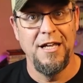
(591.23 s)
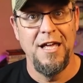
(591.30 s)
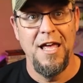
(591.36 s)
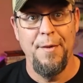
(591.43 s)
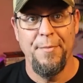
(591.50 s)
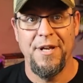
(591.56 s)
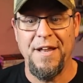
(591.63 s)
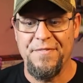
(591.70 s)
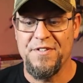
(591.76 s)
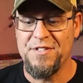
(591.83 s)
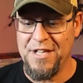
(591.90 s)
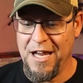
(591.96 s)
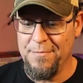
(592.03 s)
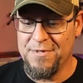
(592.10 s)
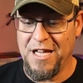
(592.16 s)
But at the
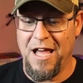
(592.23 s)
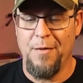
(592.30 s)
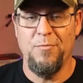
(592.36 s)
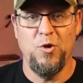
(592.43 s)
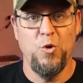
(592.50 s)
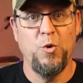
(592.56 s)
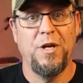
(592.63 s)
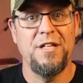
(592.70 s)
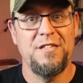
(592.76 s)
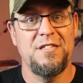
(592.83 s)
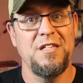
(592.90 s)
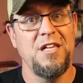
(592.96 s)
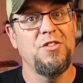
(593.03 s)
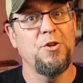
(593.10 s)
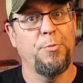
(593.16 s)
same time, you can see
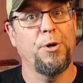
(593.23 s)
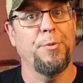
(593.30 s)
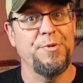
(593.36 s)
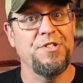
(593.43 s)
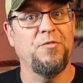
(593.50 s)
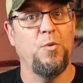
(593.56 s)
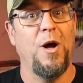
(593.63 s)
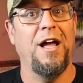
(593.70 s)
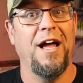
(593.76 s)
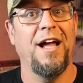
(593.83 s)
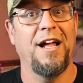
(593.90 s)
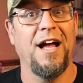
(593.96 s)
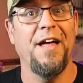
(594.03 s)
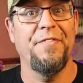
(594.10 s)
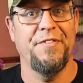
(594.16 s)
the purpose of why I
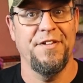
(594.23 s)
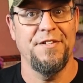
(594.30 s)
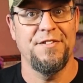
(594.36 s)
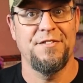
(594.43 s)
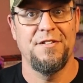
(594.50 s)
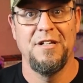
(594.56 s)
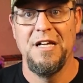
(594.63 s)
got this.